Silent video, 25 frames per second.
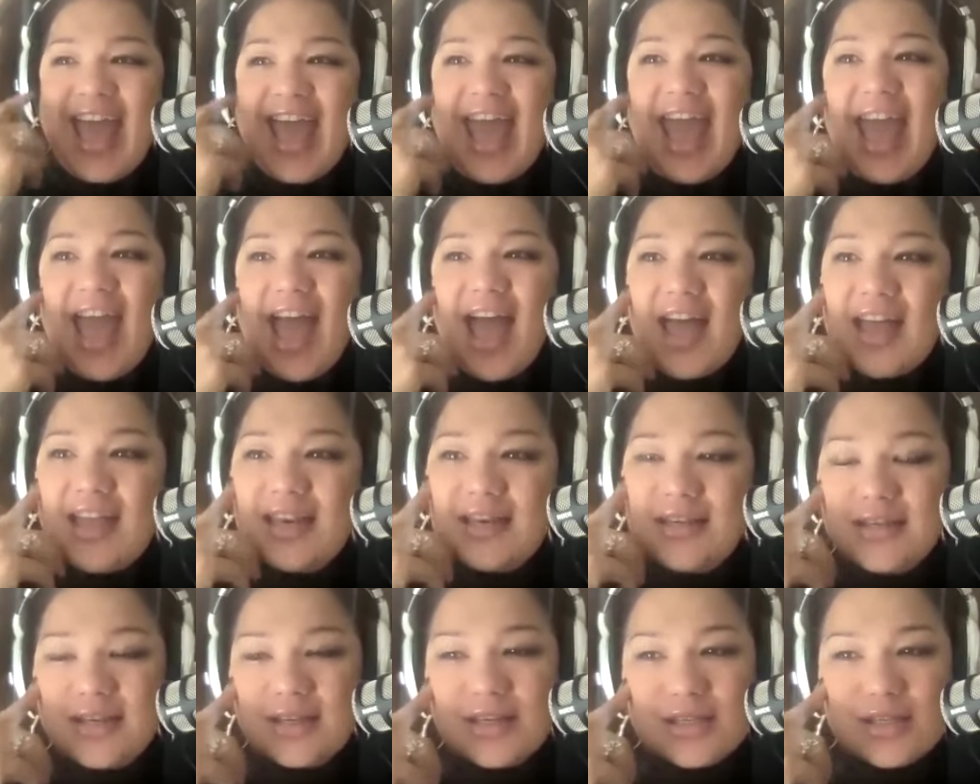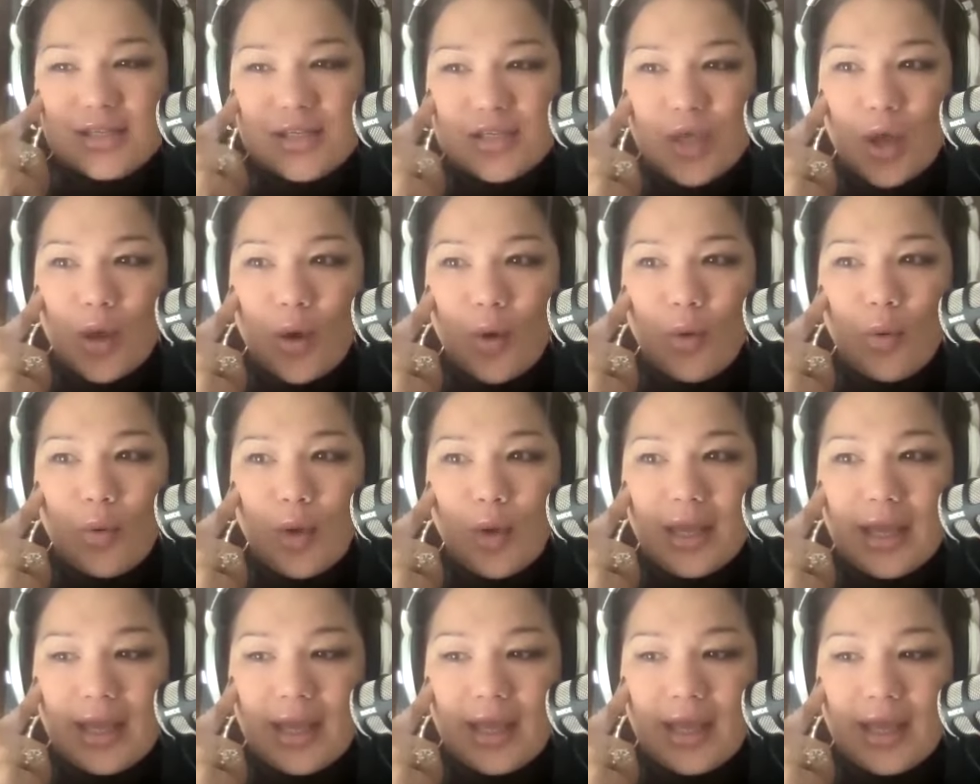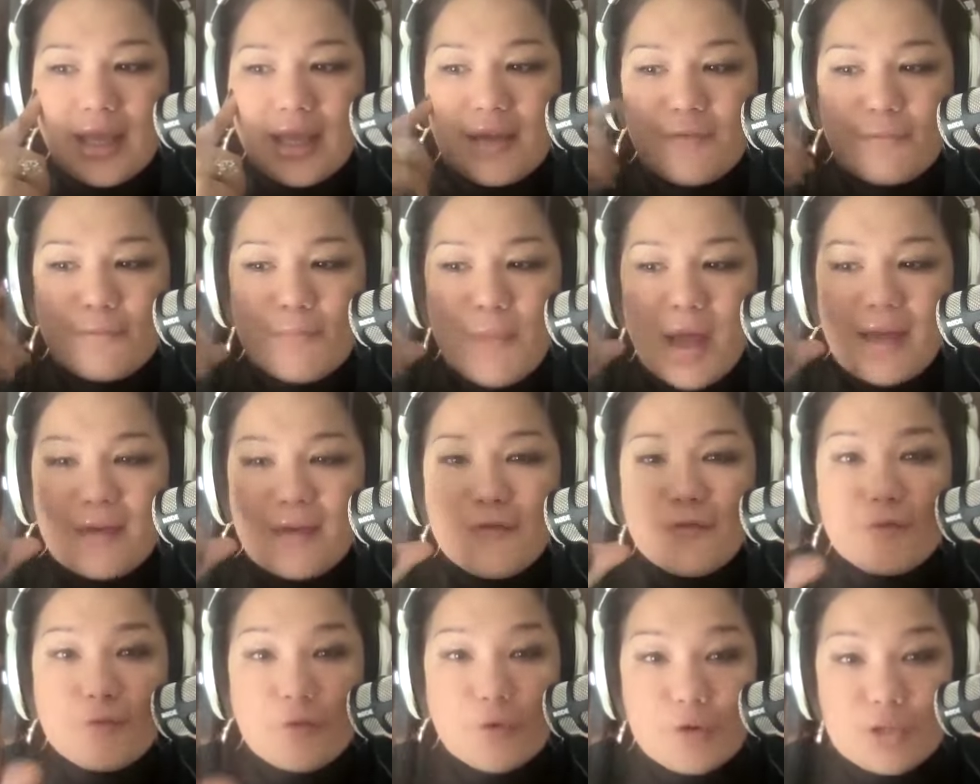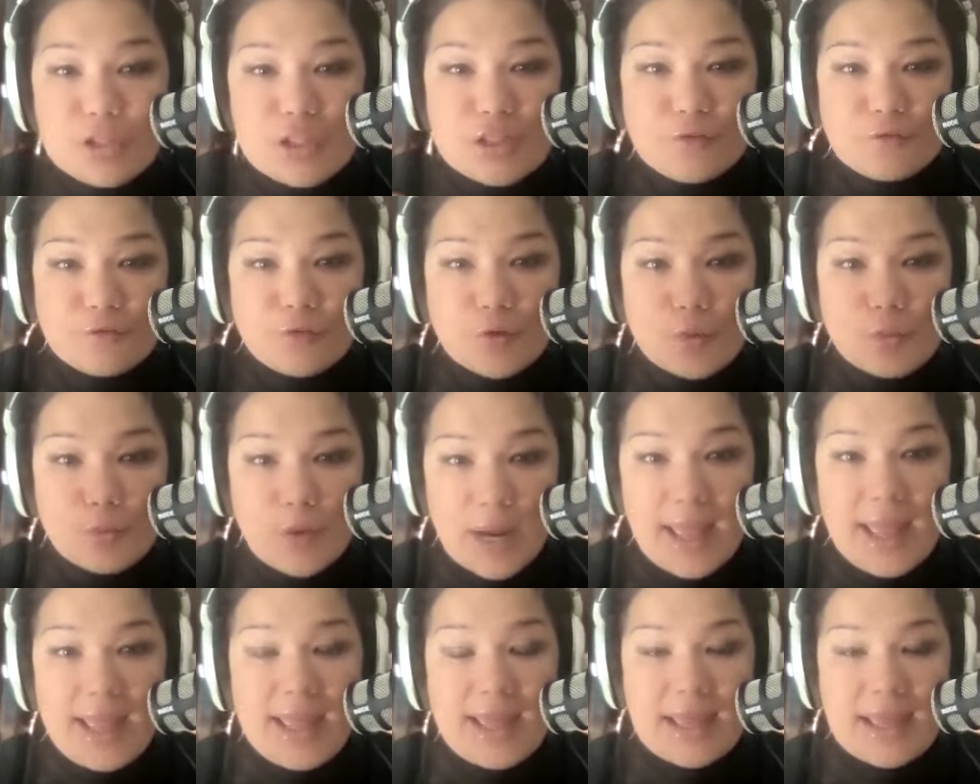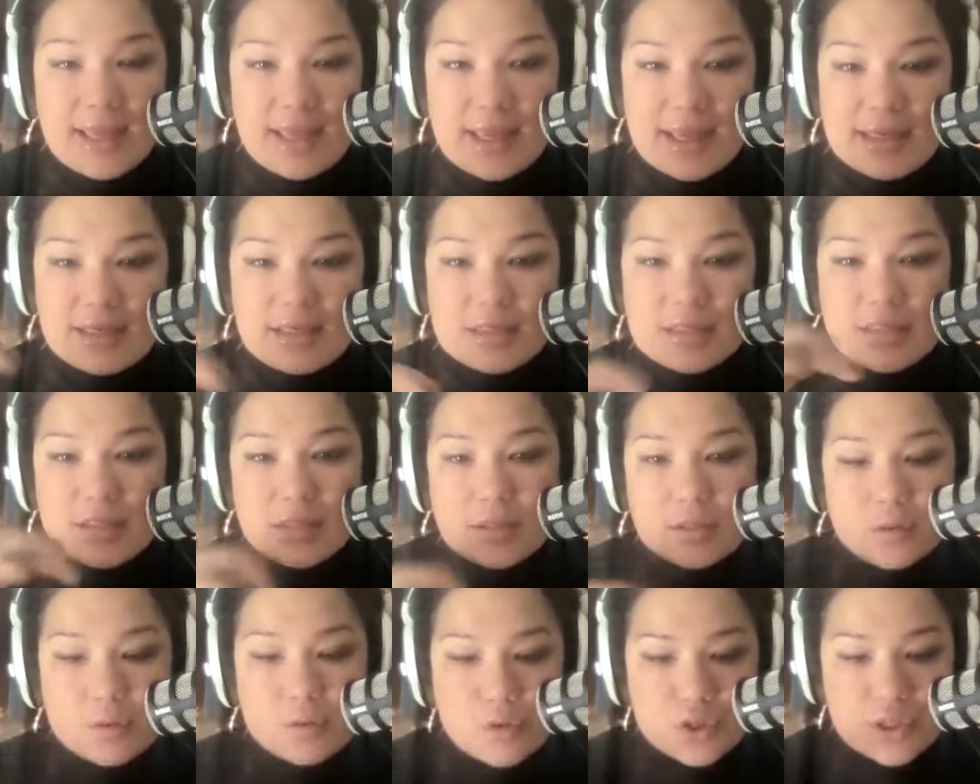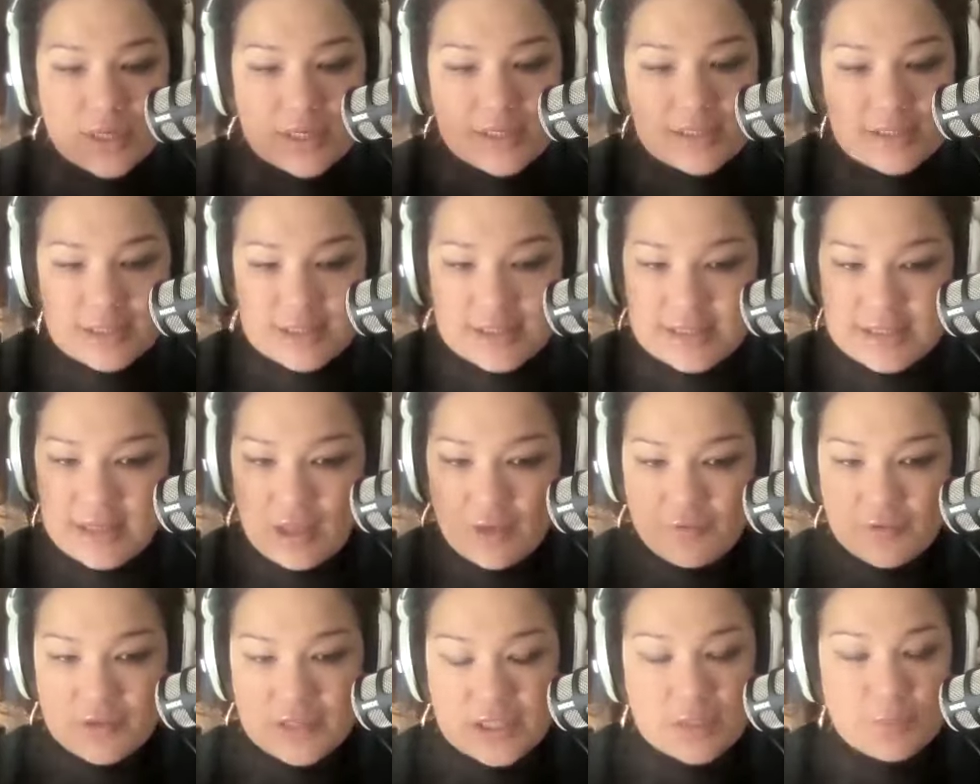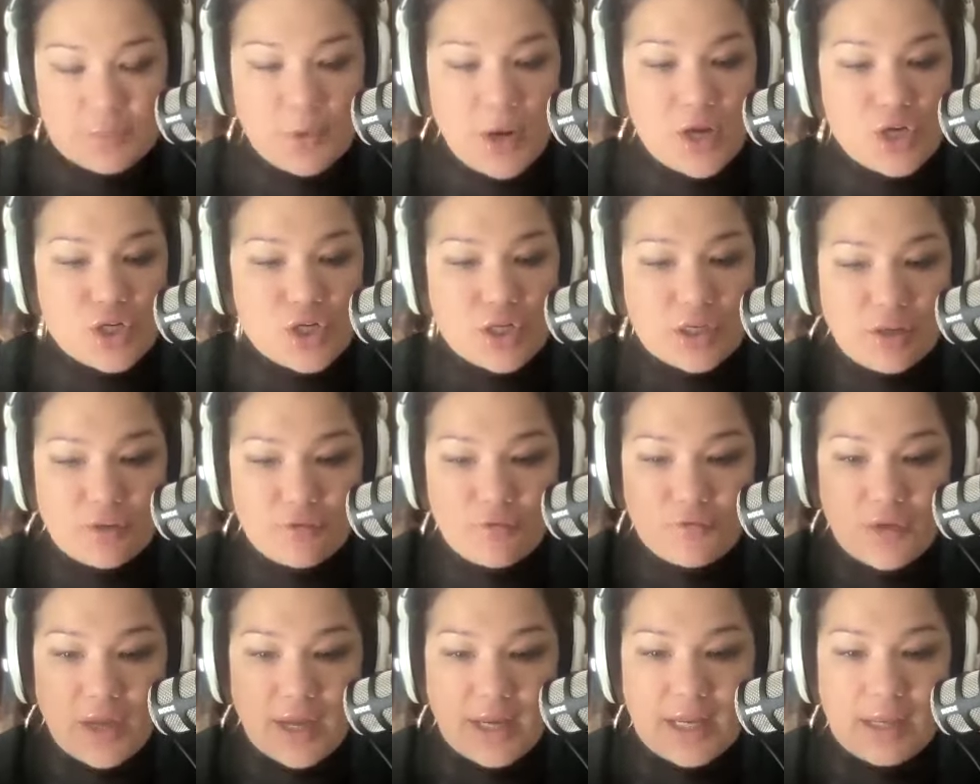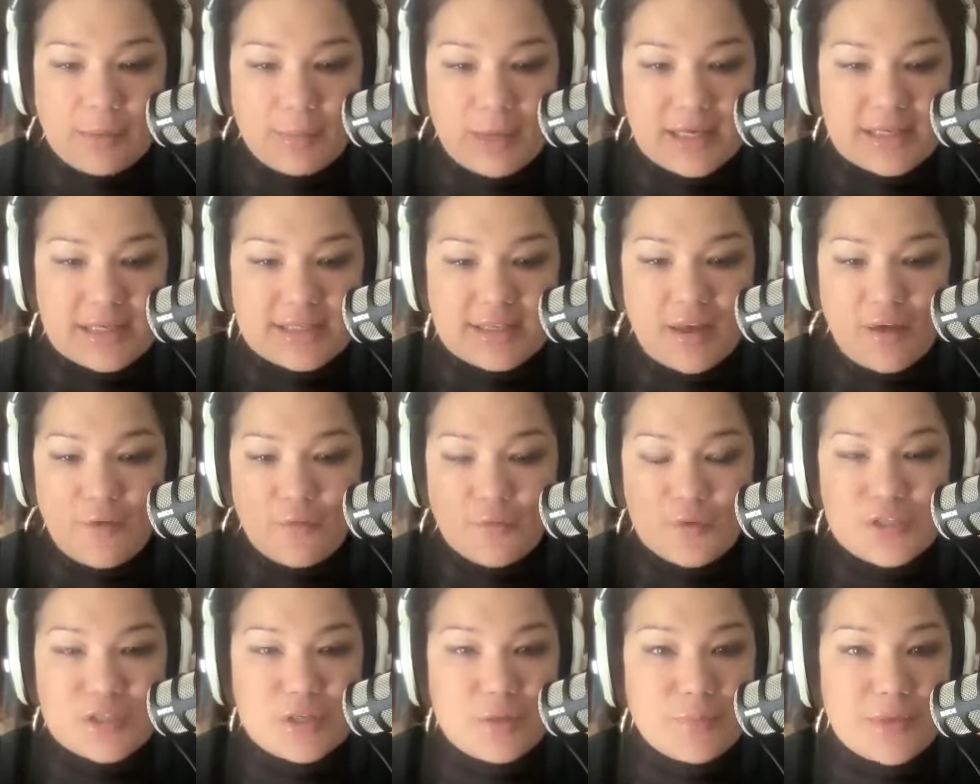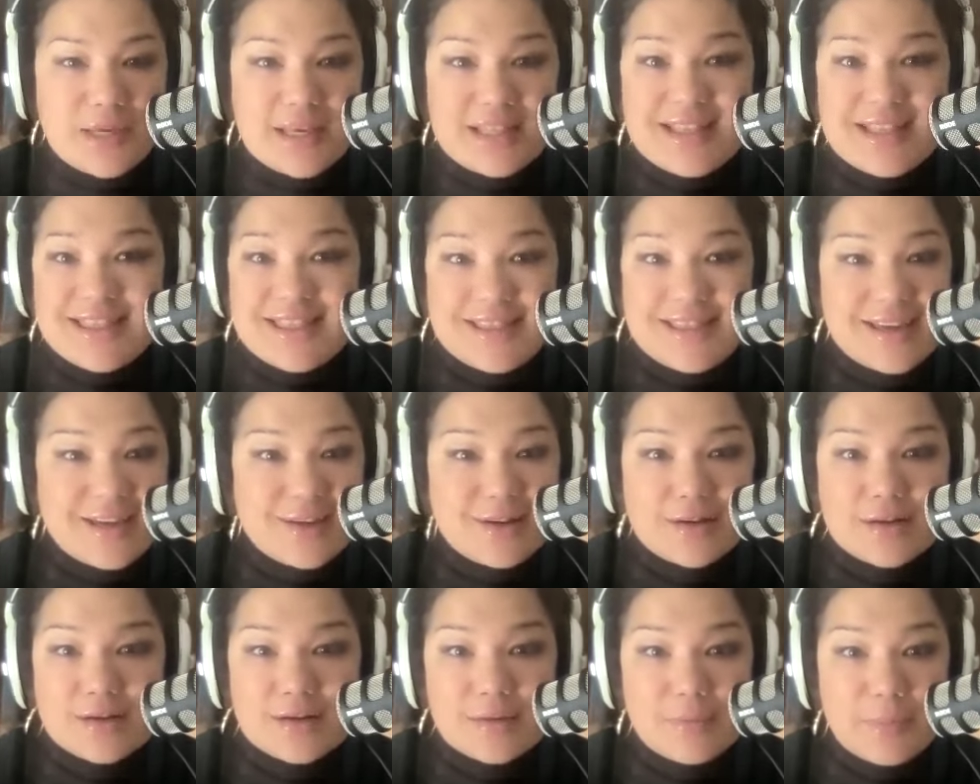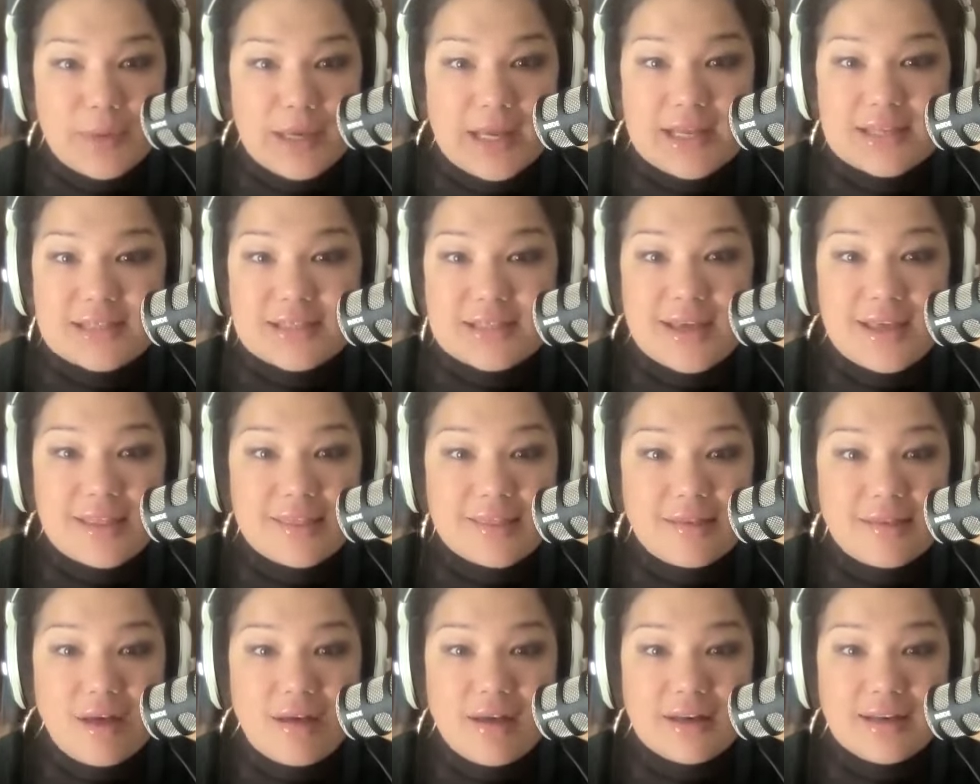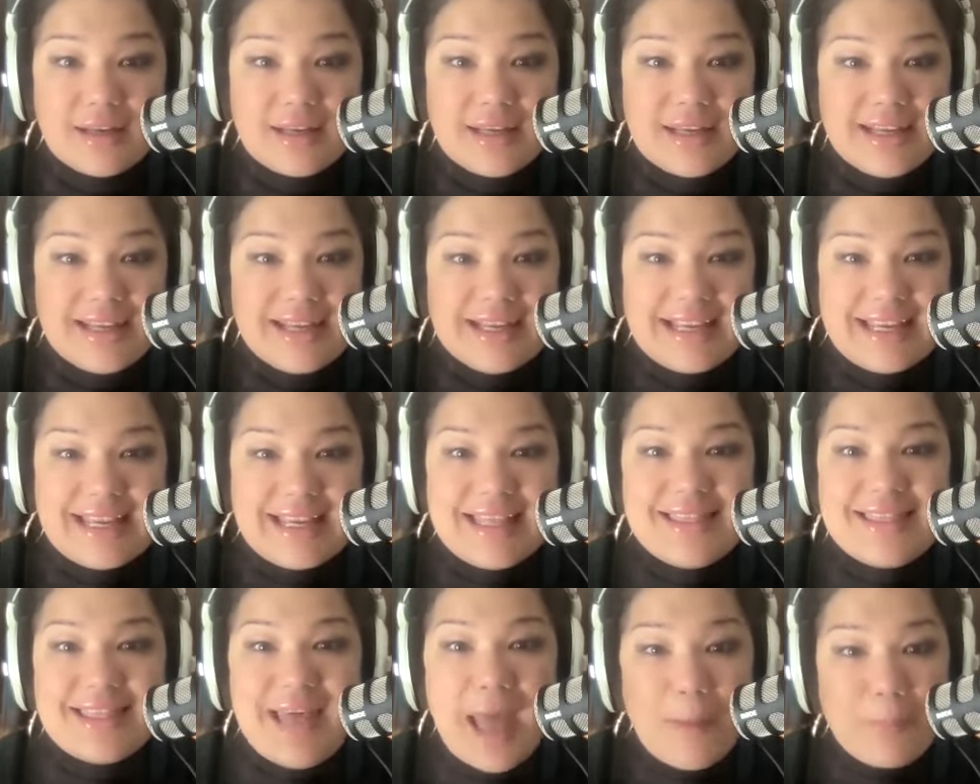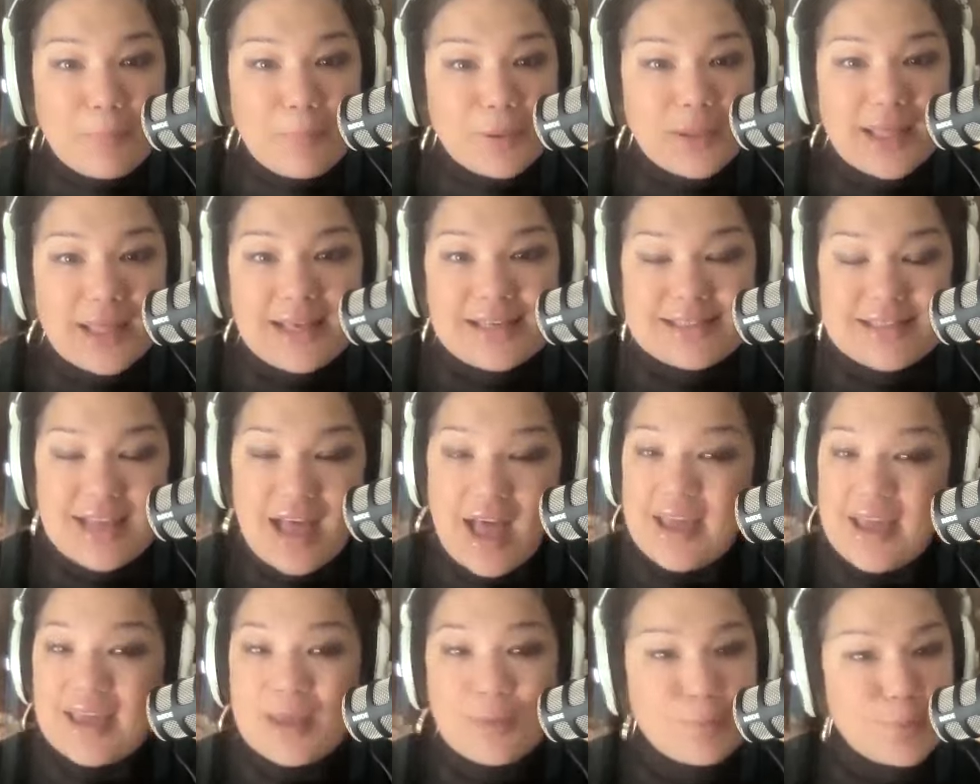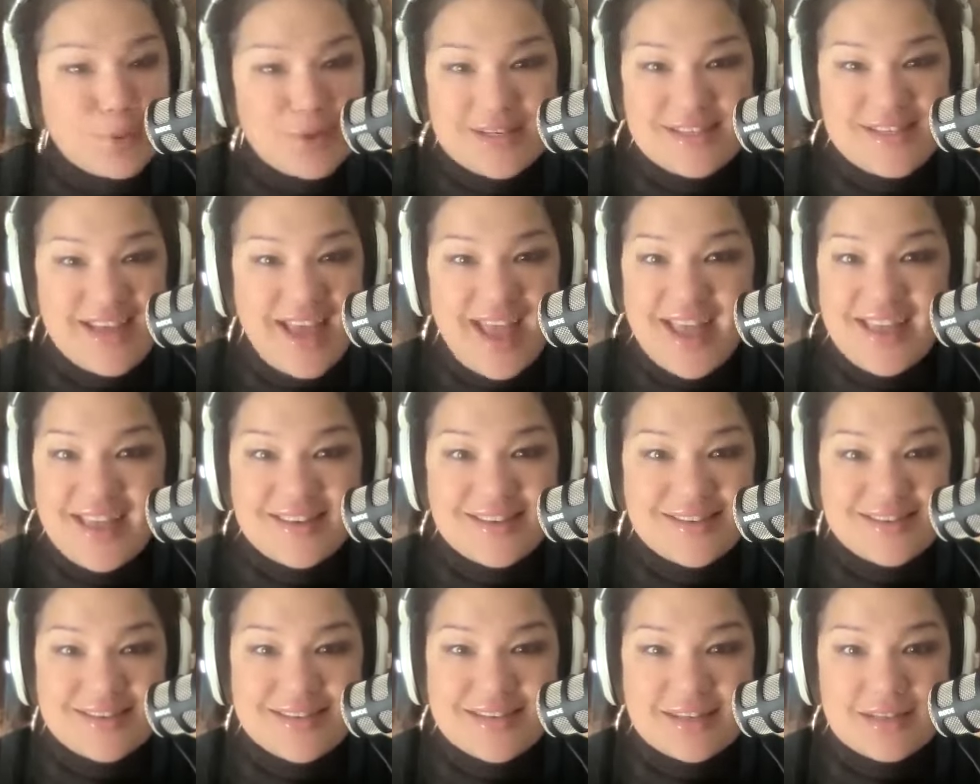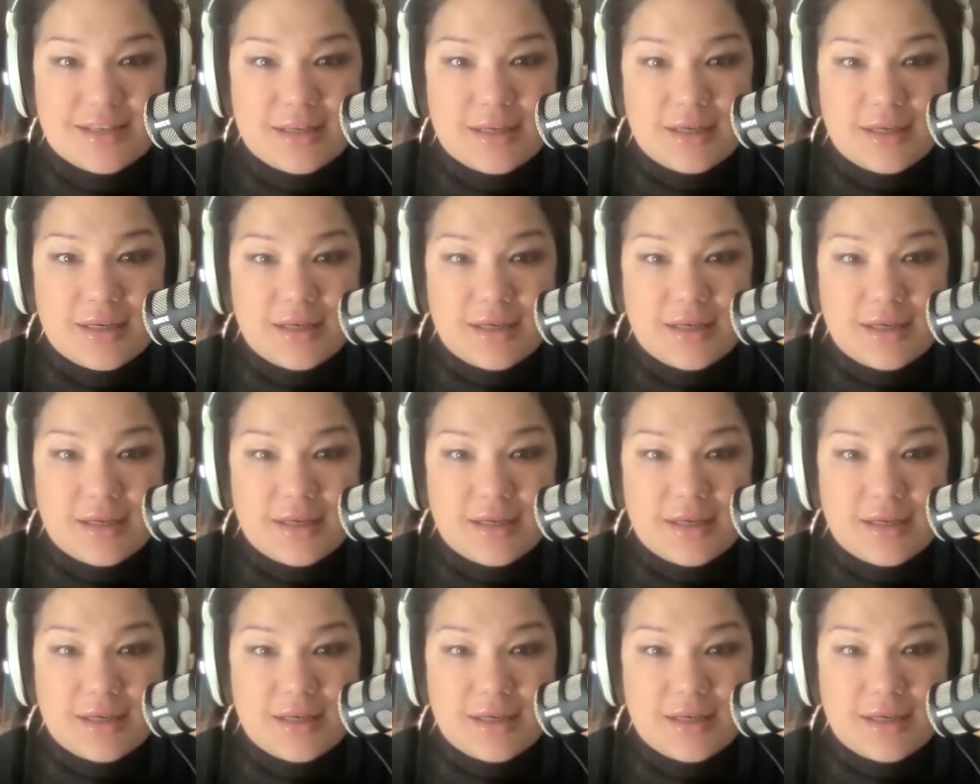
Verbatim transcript: And so my first foray into just self expression and finding myself was to be in the theater because I thought in that place, I can pretend